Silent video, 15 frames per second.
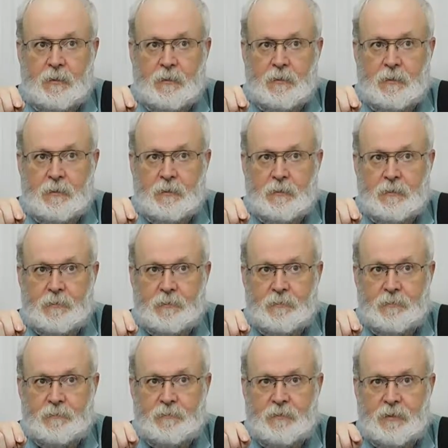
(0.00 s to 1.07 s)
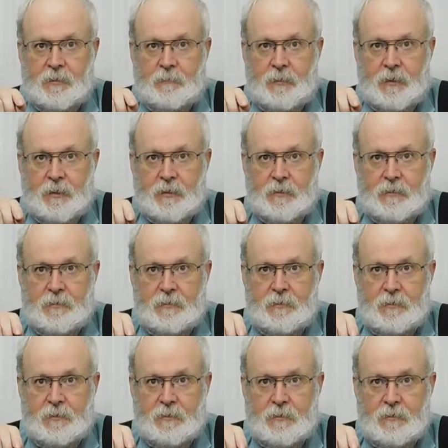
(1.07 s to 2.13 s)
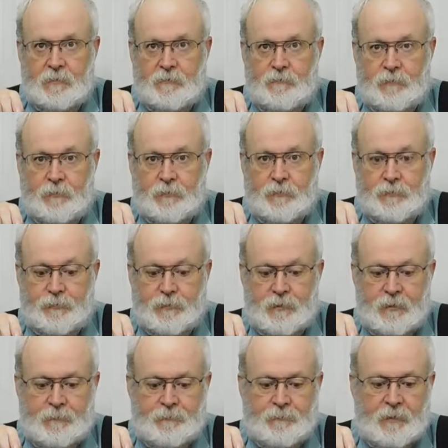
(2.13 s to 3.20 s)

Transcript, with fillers: uh, ThinkPad T four thirty.